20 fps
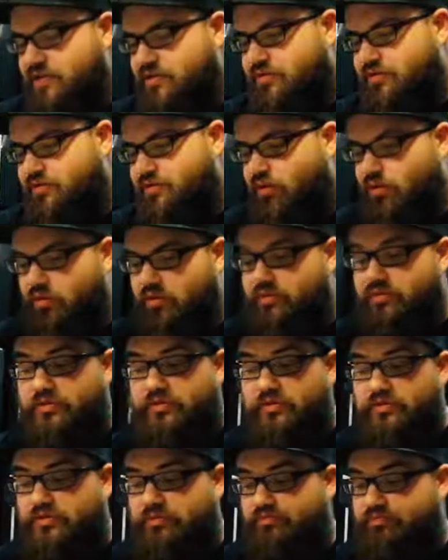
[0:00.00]
you for
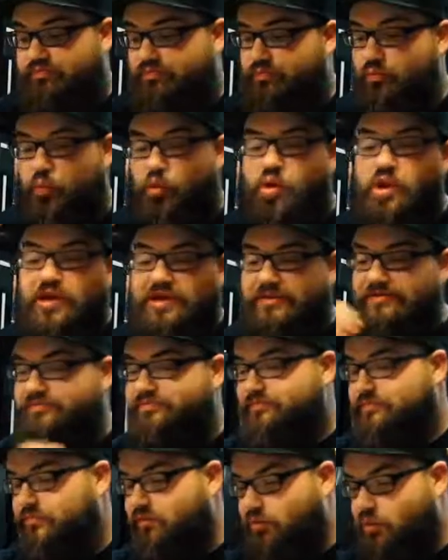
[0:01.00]

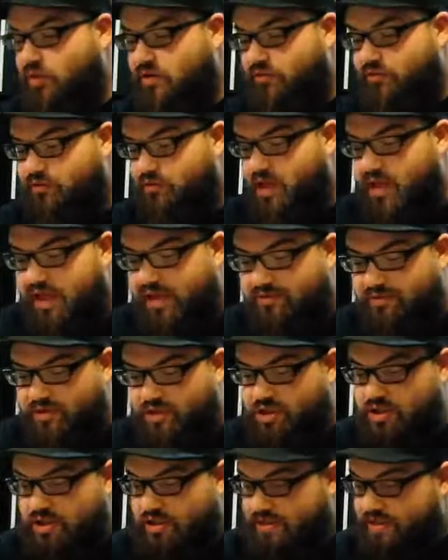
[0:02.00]
one flying
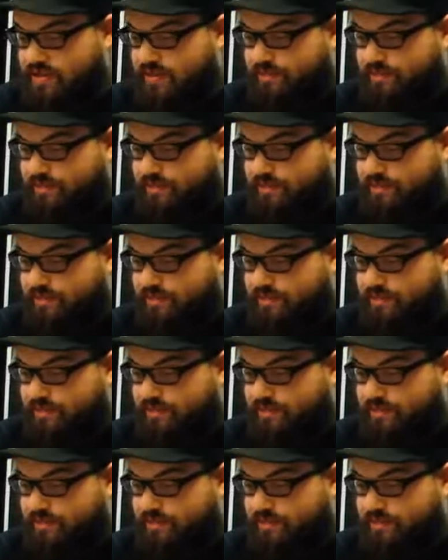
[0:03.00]
vigilance.